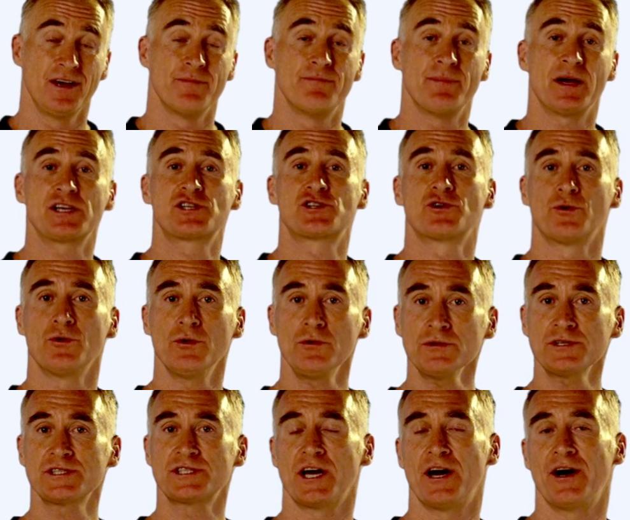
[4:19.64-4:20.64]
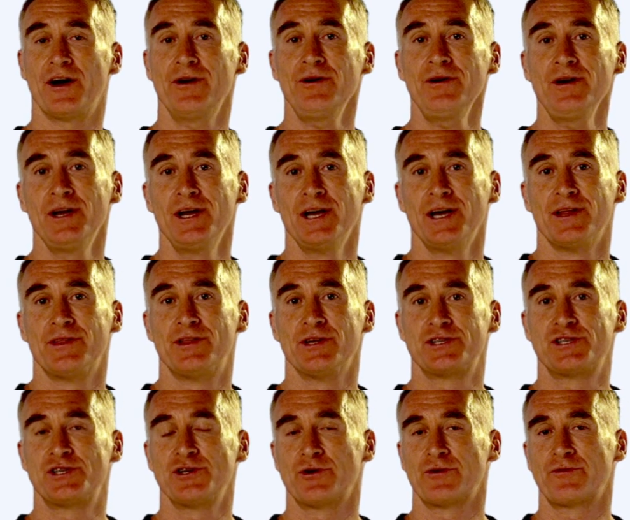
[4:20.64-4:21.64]
make sure also
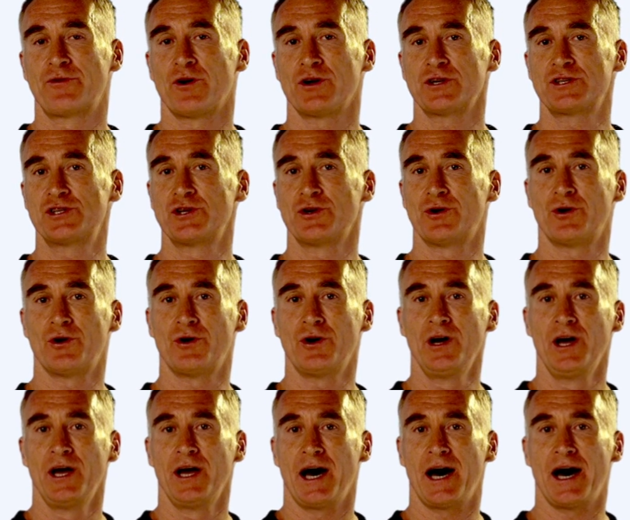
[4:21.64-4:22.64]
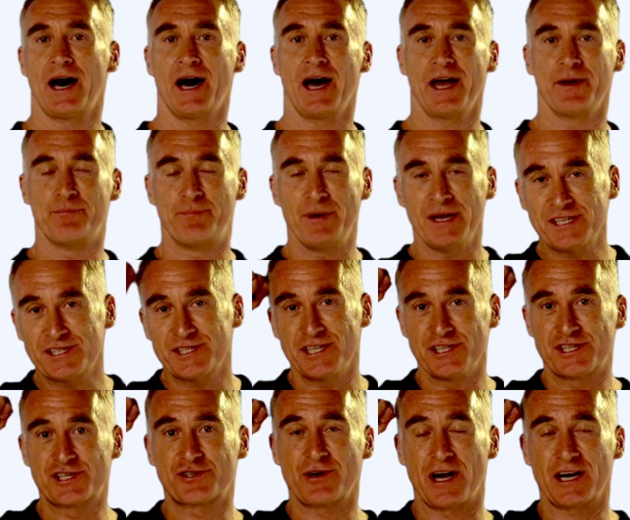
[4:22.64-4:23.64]
that you've got your best
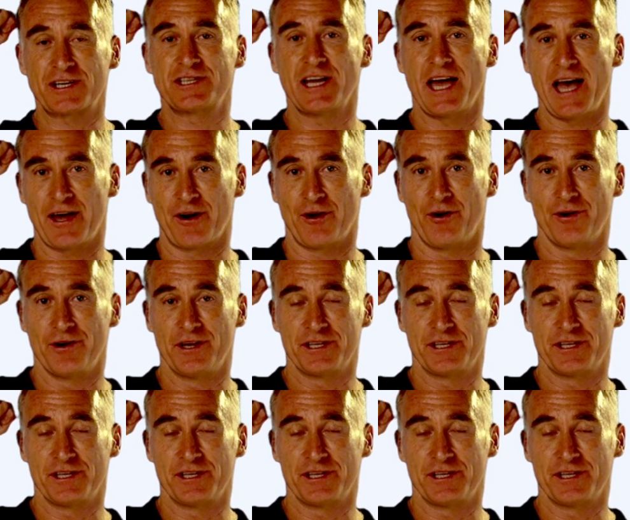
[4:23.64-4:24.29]
instructor hat on.